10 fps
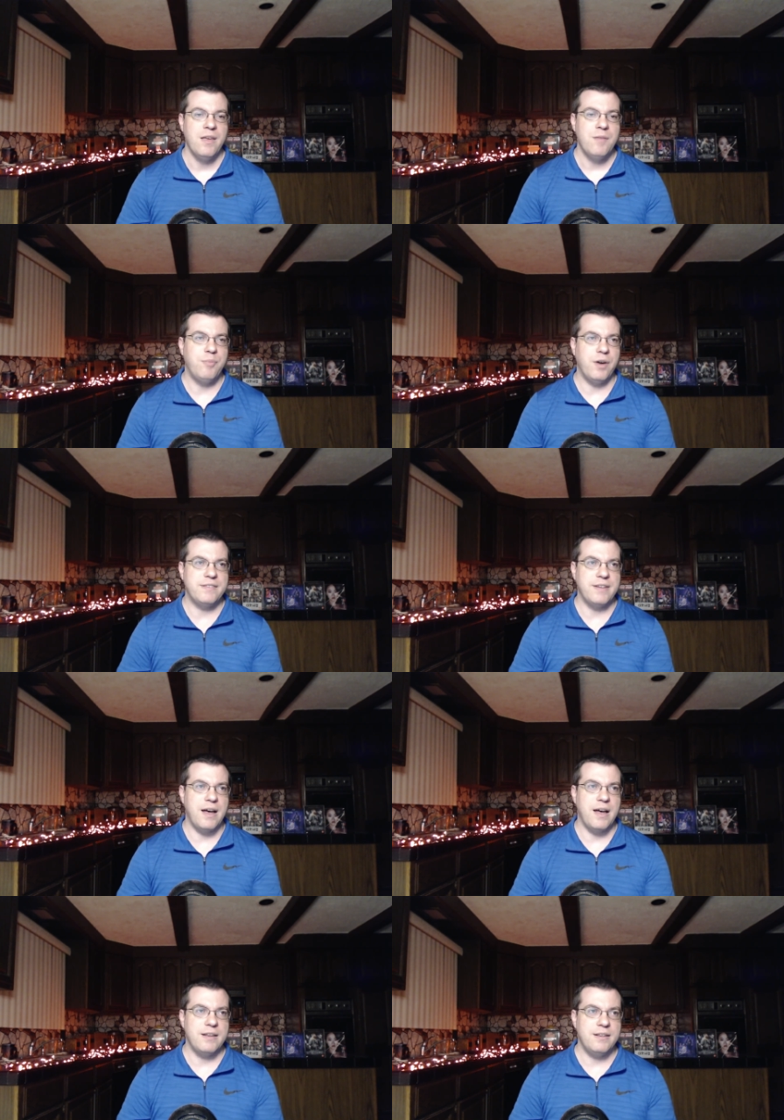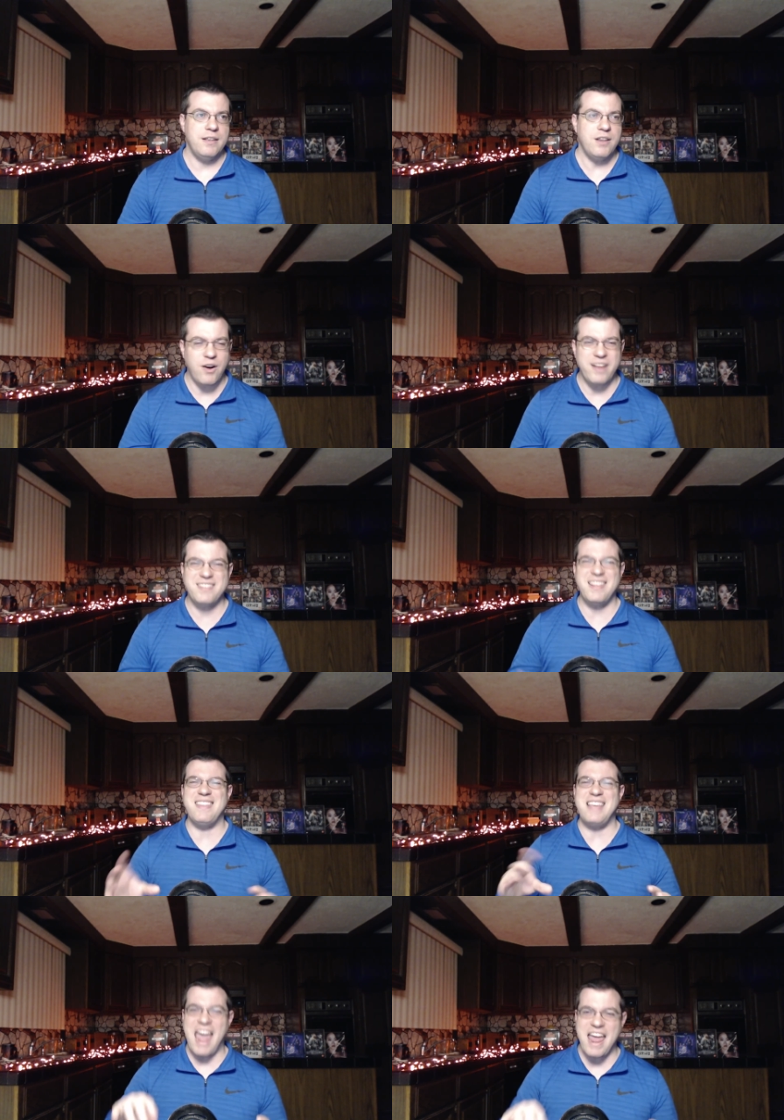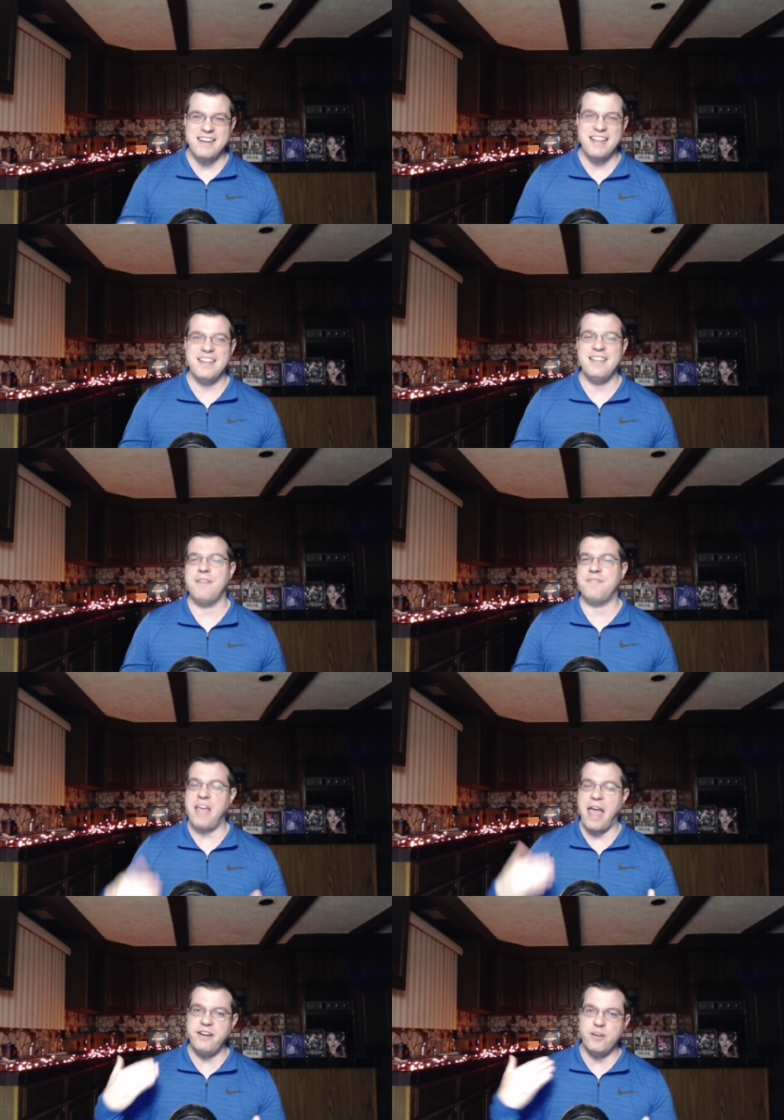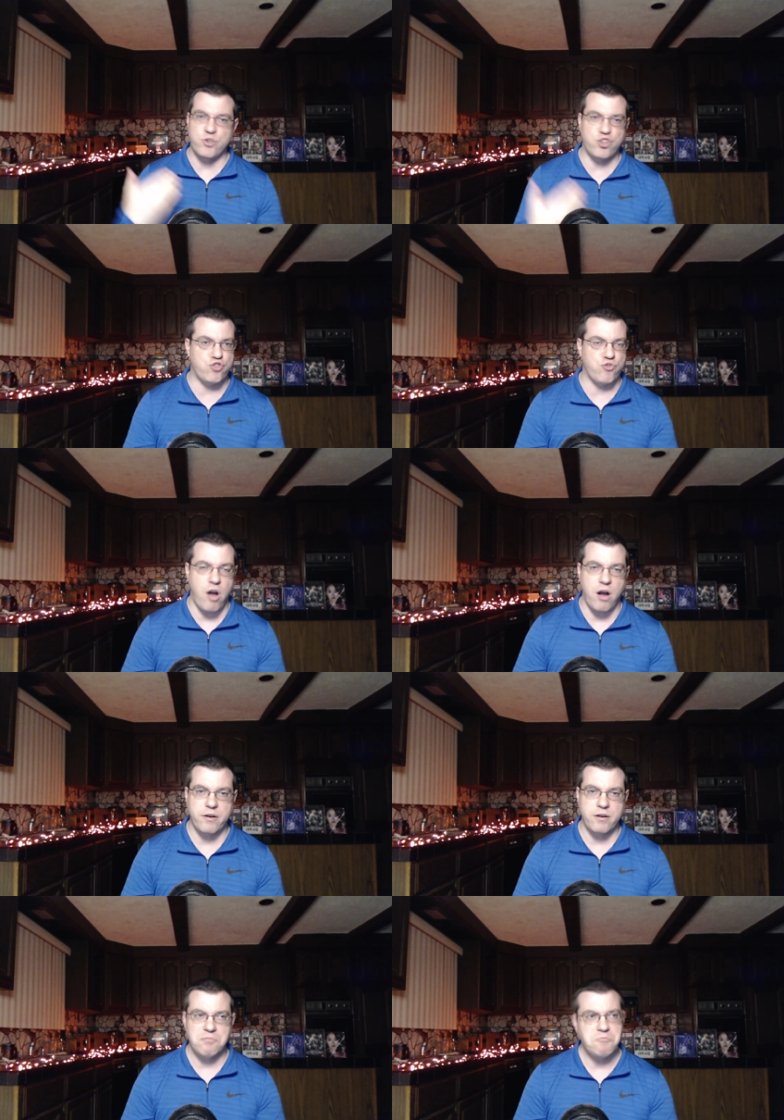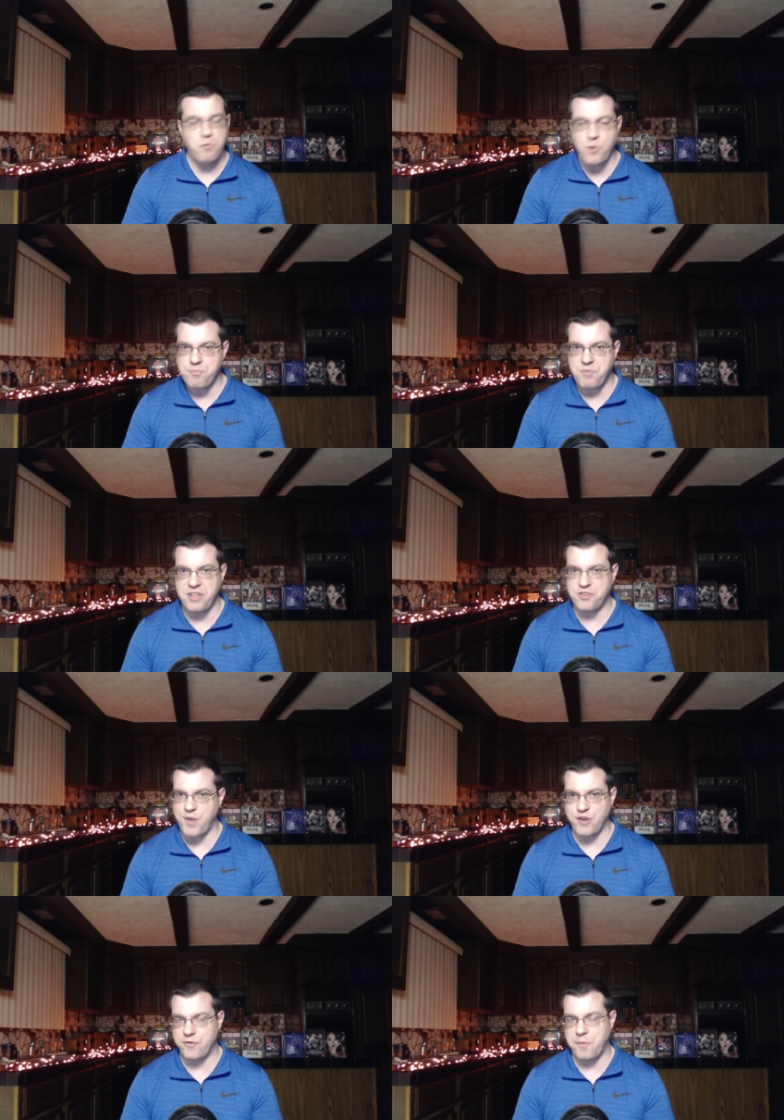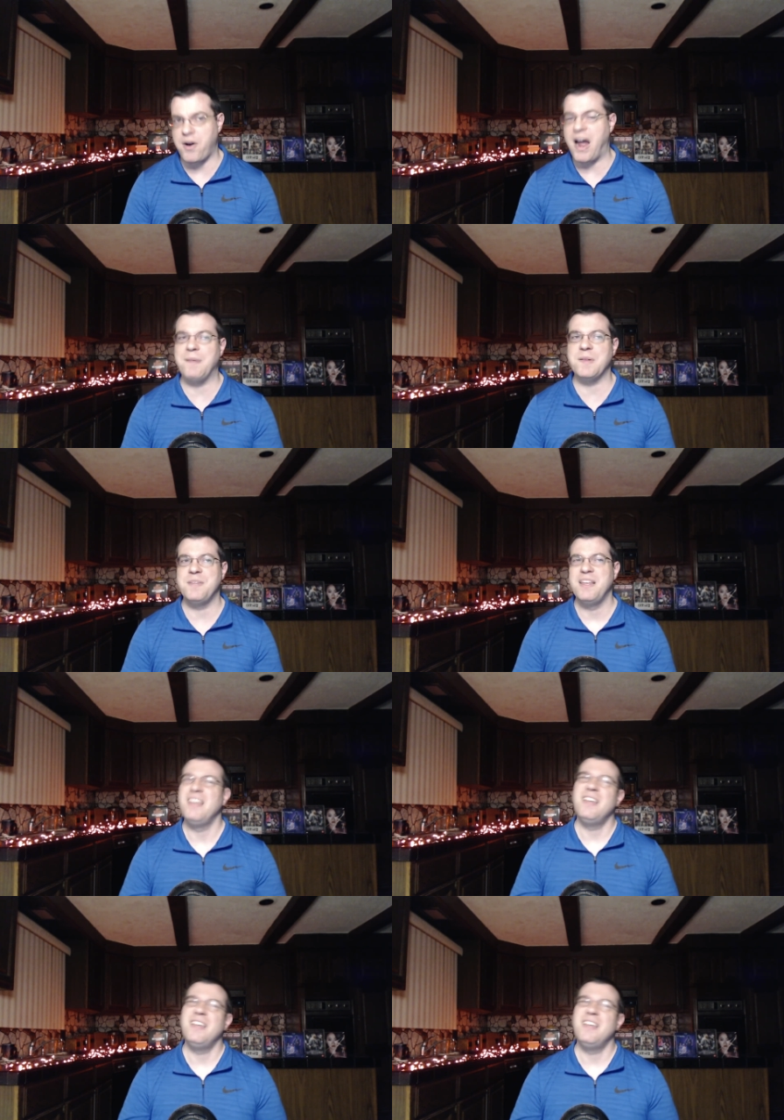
But, uh, you know, I'd say the ending, if the ending was stronger, wouldn't be as much of a problem.